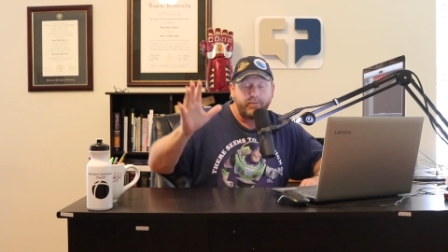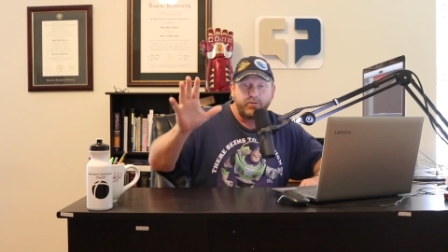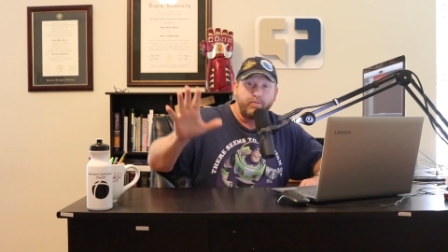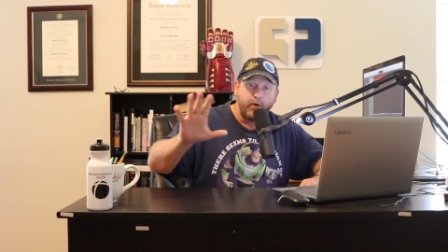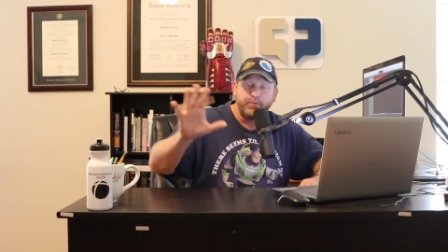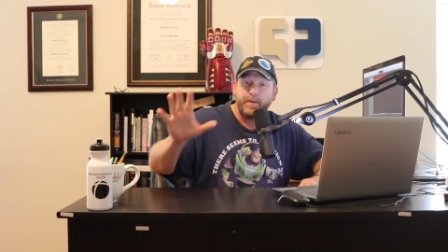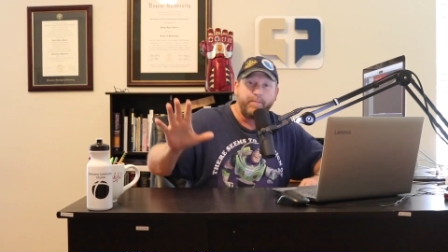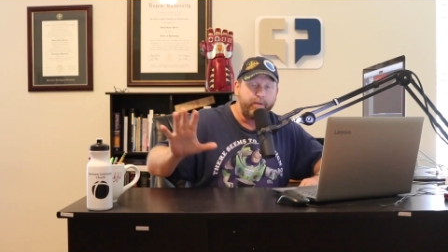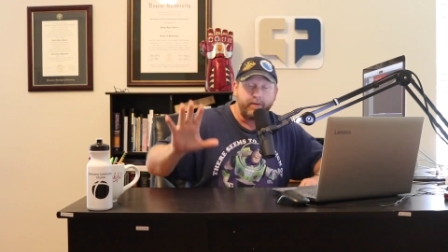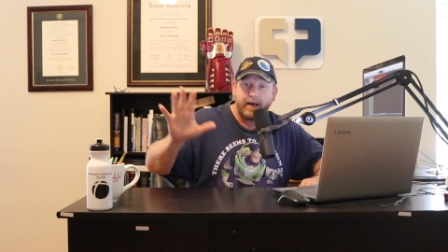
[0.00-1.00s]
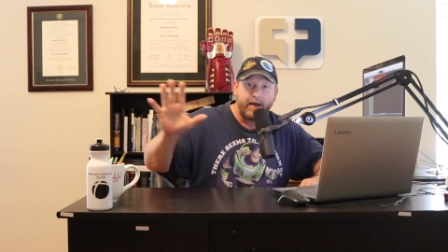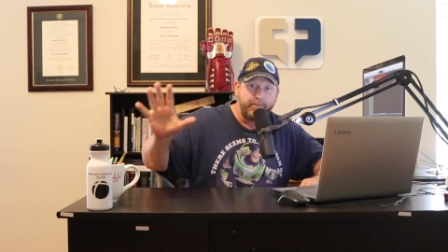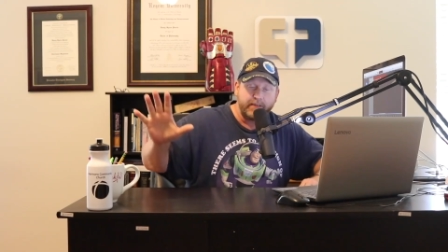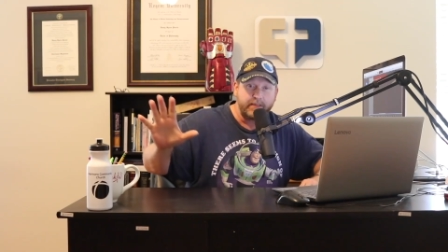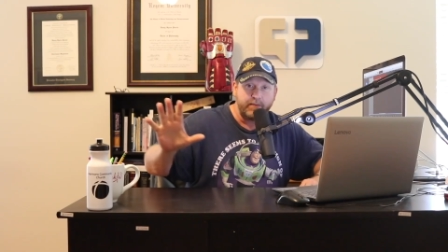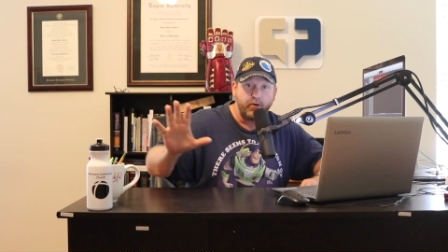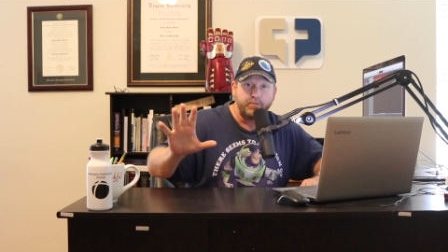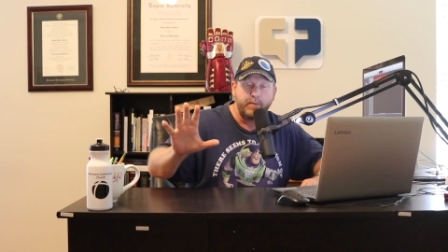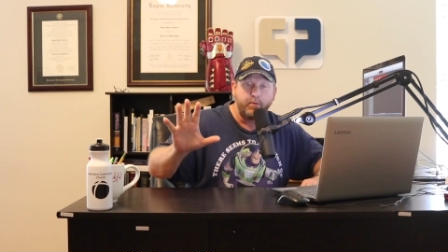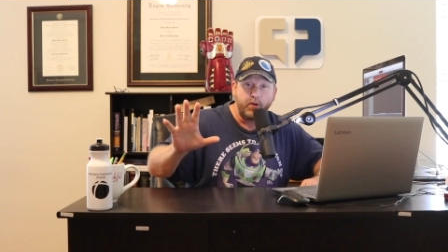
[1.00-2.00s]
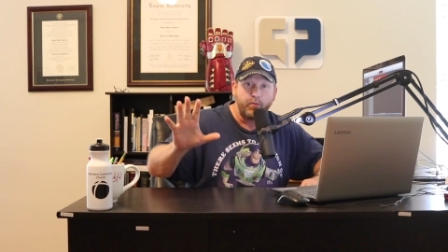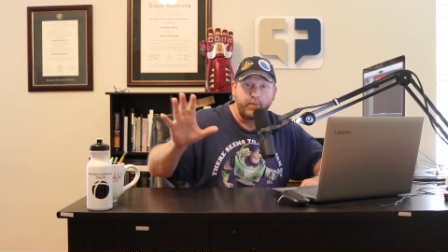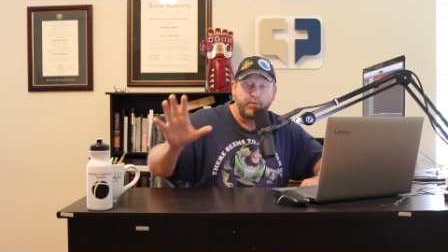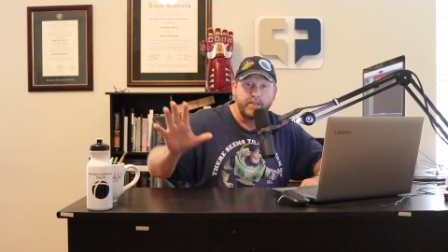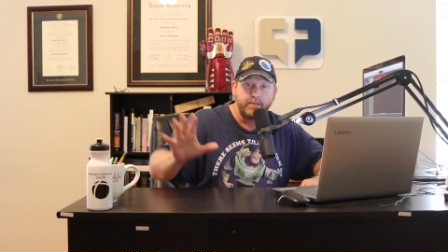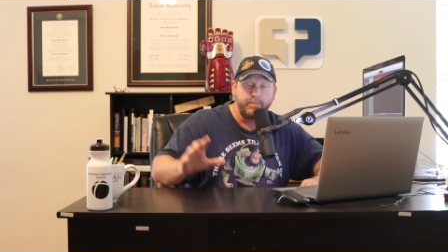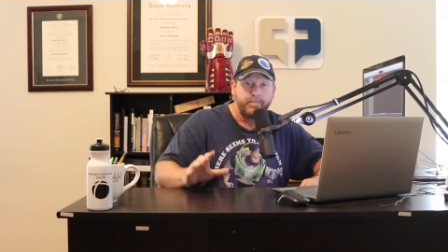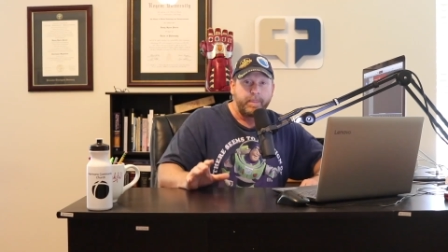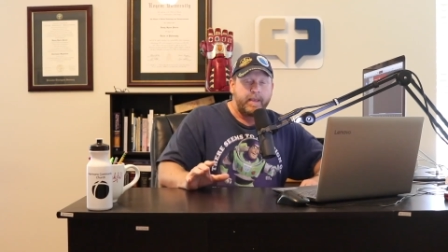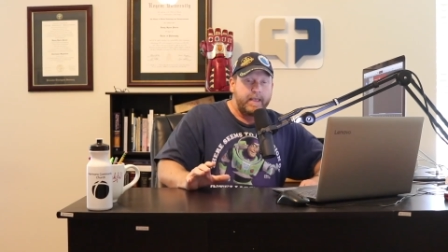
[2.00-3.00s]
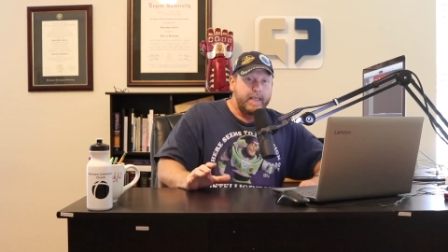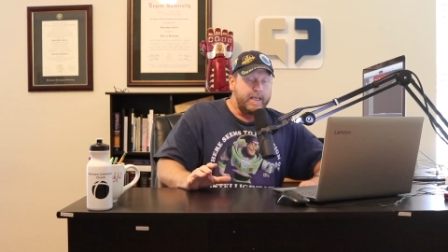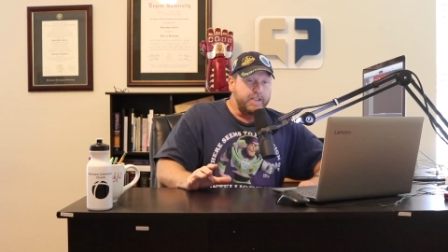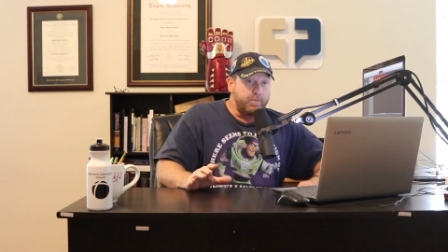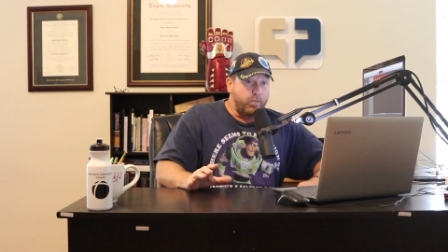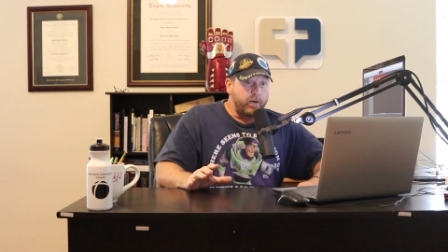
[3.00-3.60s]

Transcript: I, am sure most people, obviously, most people know what a prism is.